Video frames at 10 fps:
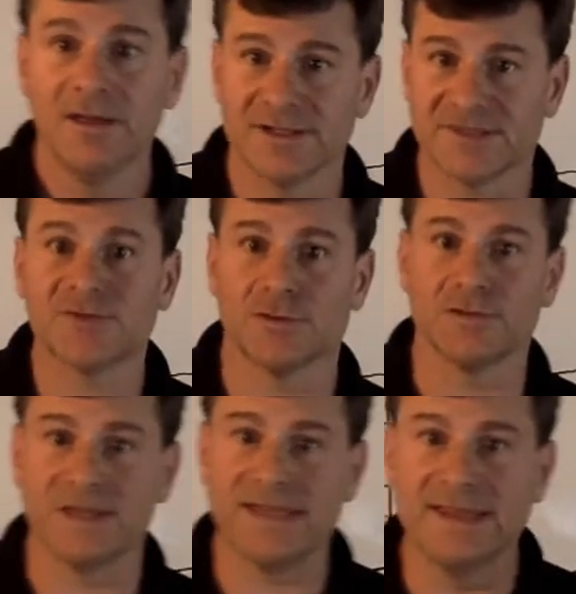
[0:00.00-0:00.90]
That
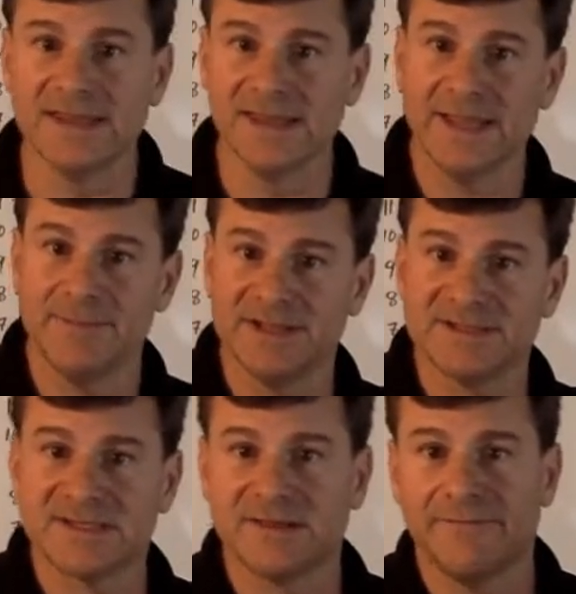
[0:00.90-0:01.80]
certainly
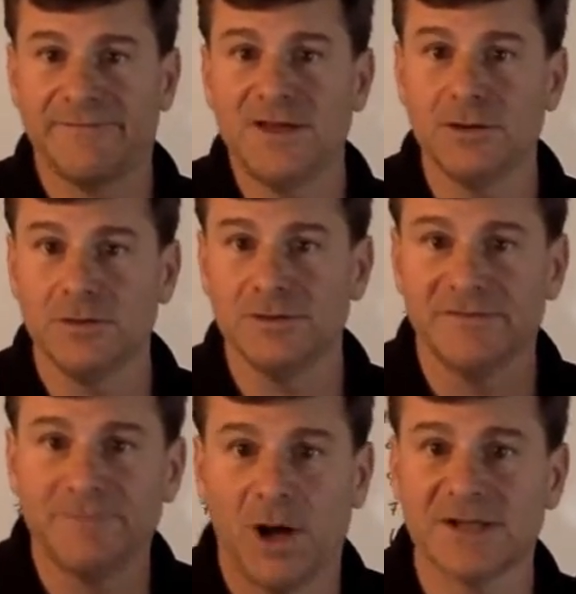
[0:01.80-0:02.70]
limits the field
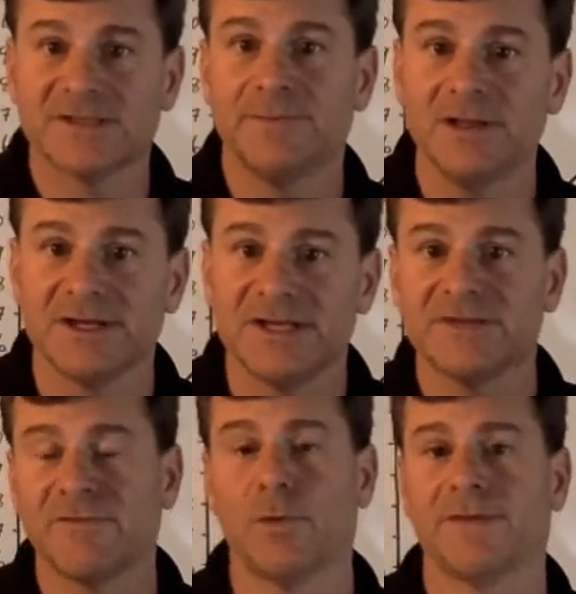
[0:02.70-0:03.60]
of possibilities
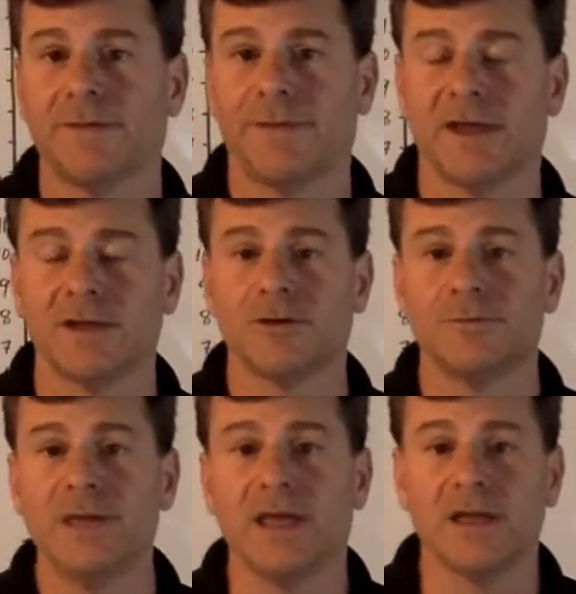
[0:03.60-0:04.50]
for what the thing could
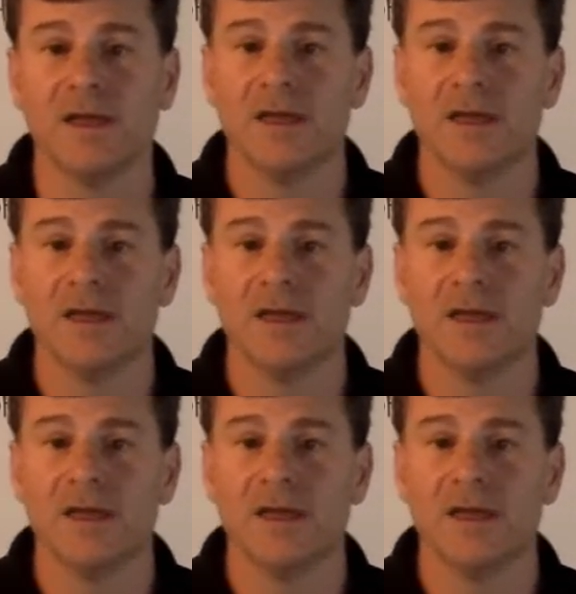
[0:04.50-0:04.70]
be.